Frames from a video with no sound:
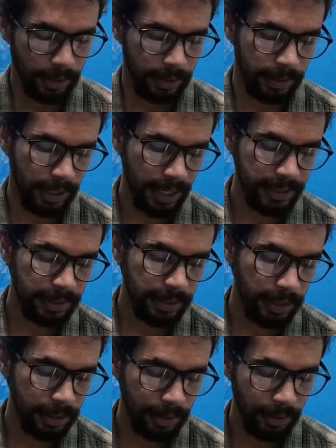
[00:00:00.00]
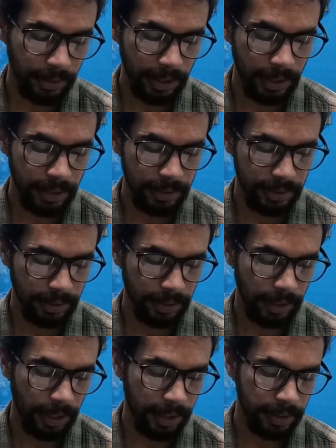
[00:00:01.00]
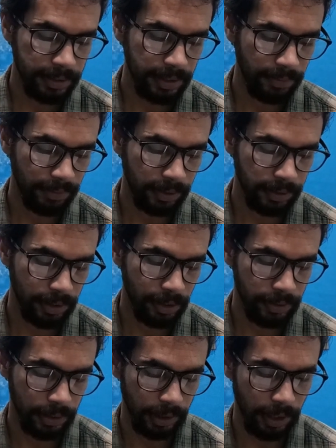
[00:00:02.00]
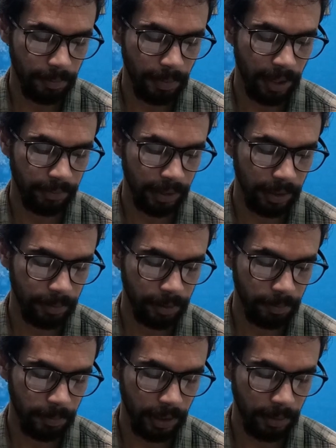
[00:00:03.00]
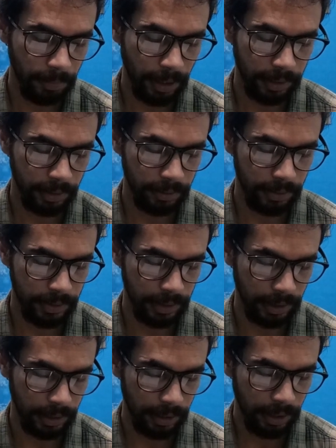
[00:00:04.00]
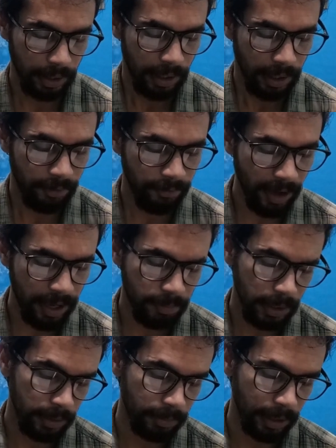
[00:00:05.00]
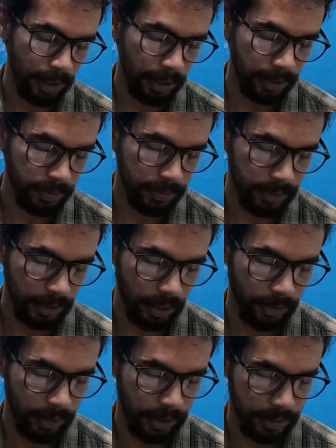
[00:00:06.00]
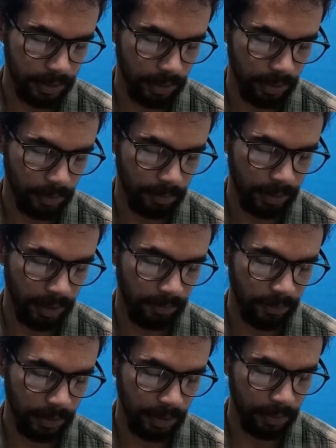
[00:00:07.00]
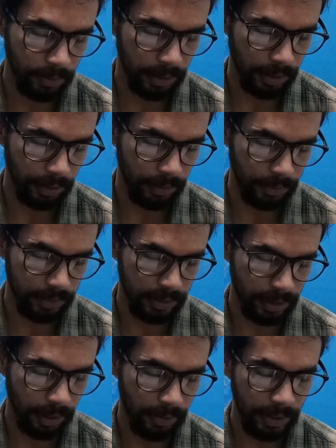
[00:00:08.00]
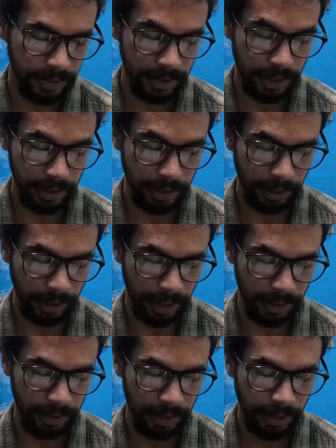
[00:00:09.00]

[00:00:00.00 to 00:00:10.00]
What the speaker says: They hesitated, looking at each other. Then Hannah said with resolution, "Come, are we able to put him back into the sea?" "If I am able, are you?" Sadao asked. "No, but if you can do it alone." Sadao hesitated again.